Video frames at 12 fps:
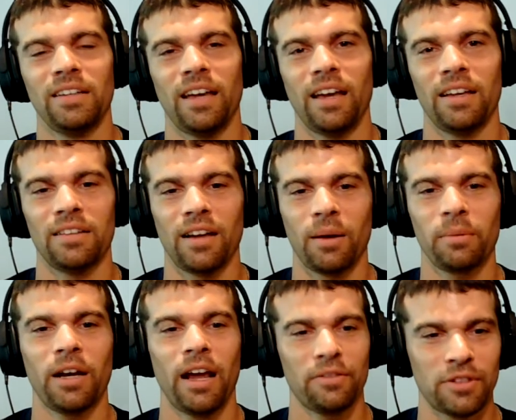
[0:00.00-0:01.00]
And I'm
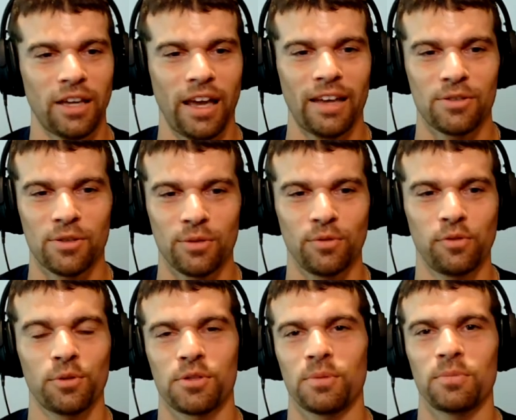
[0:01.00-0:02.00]
gonna have to ask you
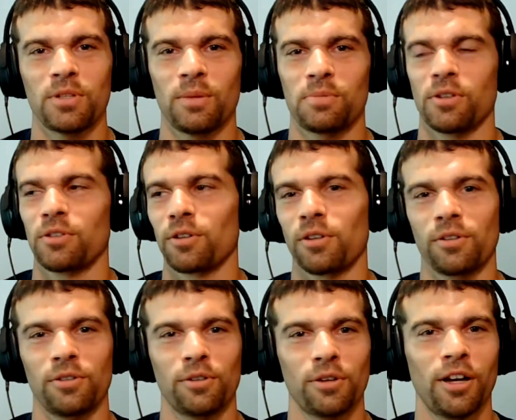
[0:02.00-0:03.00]
for some tips on
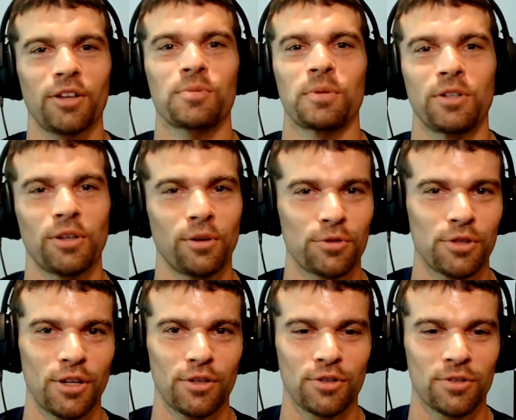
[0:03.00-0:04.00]
your husband
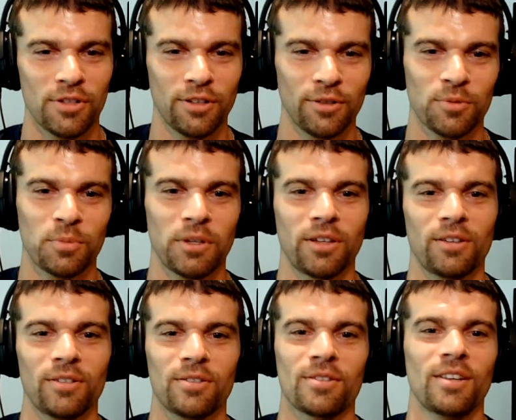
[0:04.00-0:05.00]
negotiation skills,
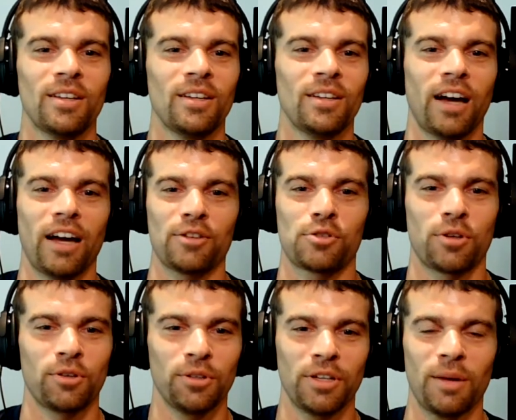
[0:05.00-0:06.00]
because I
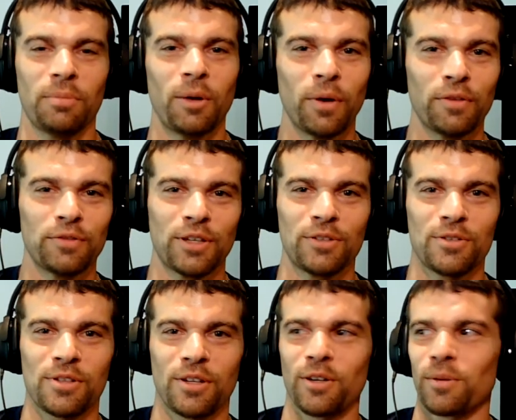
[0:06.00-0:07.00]
struggle to get my wife to
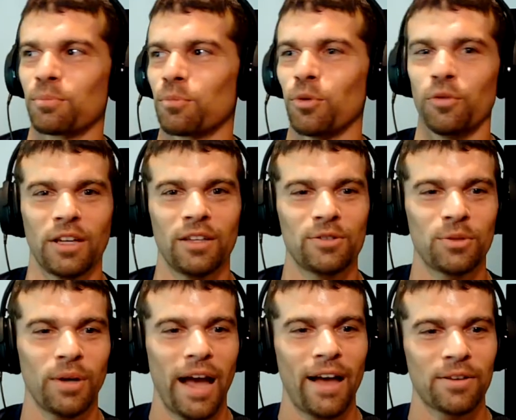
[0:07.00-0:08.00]
consider moving
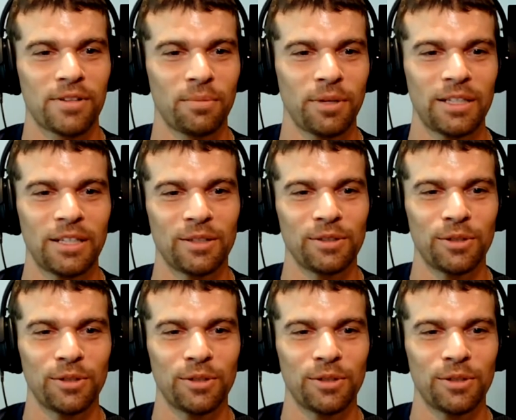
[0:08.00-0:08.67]
into a house that might need a